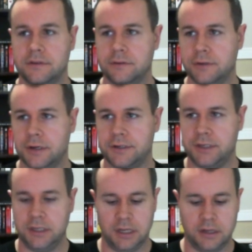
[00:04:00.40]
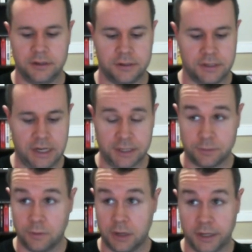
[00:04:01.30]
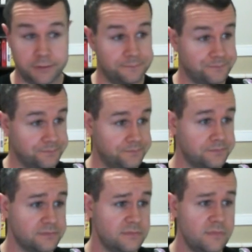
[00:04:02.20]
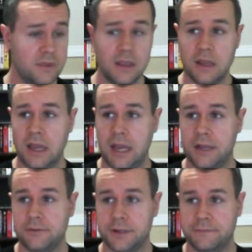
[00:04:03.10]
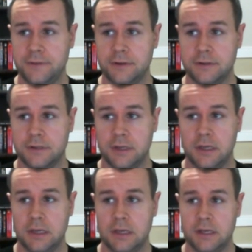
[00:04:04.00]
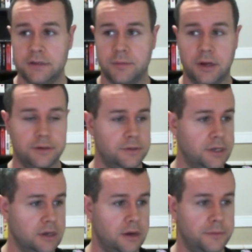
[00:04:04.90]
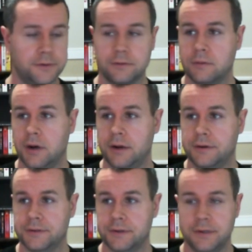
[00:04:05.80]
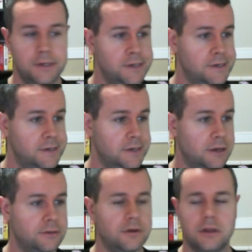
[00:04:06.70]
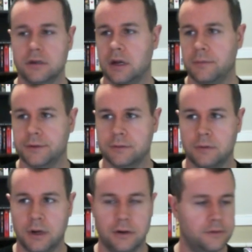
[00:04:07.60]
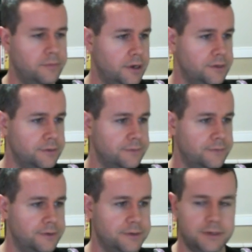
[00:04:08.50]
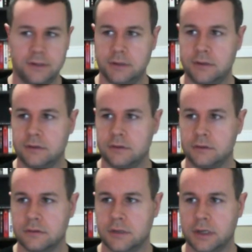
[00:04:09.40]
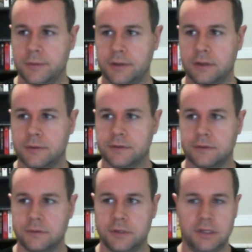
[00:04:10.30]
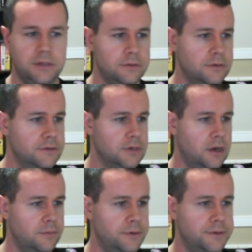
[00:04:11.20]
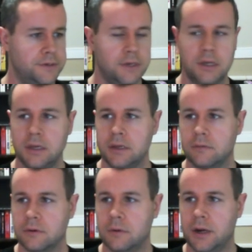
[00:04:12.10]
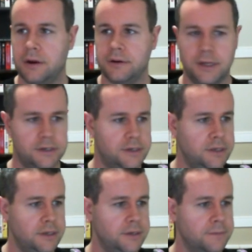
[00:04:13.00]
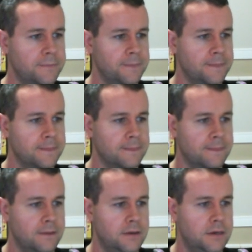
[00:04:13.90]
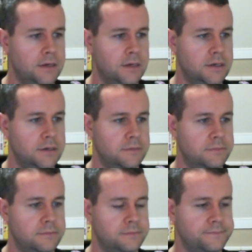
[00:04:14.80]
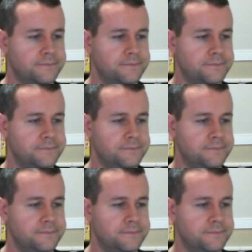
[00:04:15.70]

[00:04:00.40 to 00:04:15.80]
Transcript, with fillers: things. So Drush en-y, address field is a module that commerce requires. I'll do all the commerce required modules first and then talk about the other ones. So C tools, commerce, required entity, um,